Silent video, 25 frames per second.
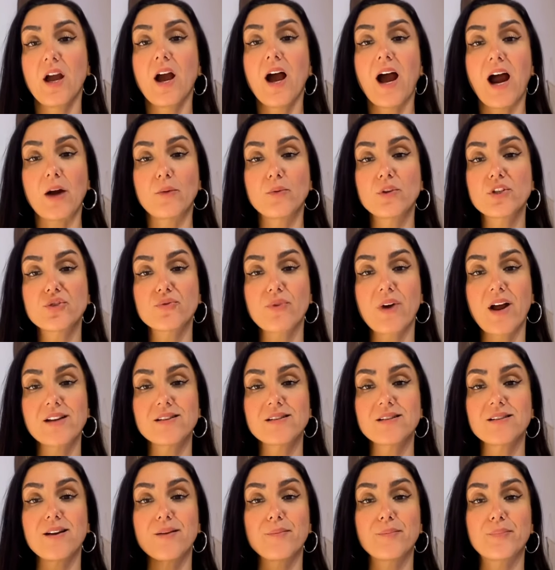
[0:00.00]
Are we trying
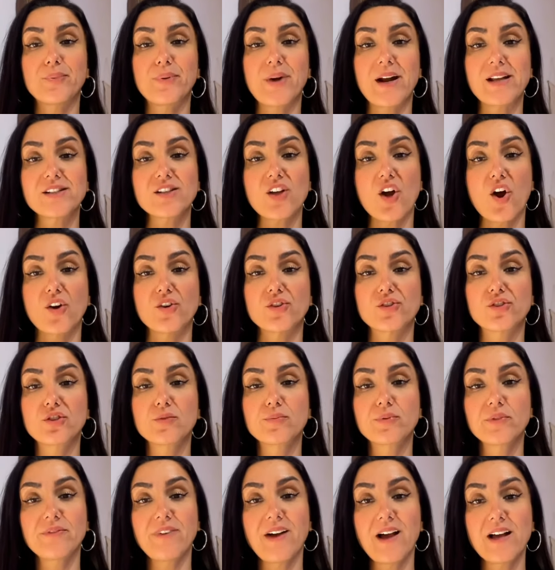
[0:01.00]
to impress our
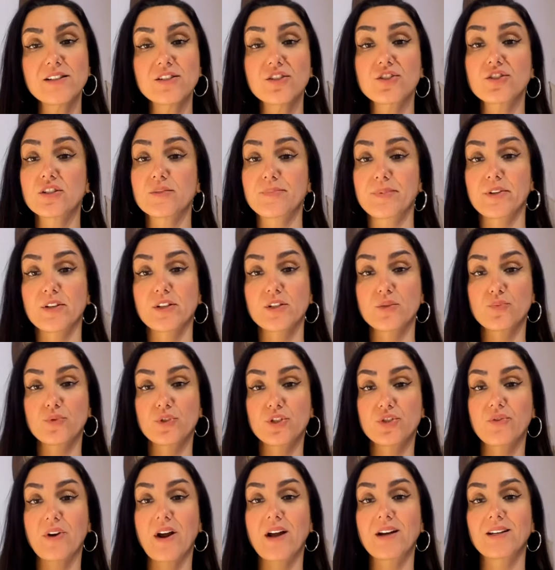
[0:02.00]
supervisor just because we're
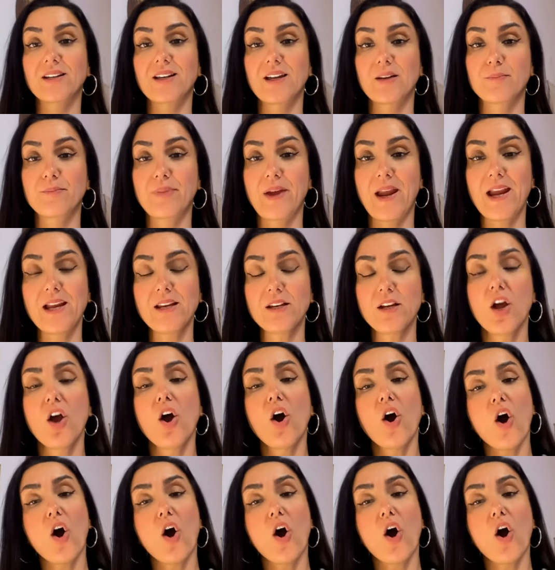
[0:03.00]
trying to get paid?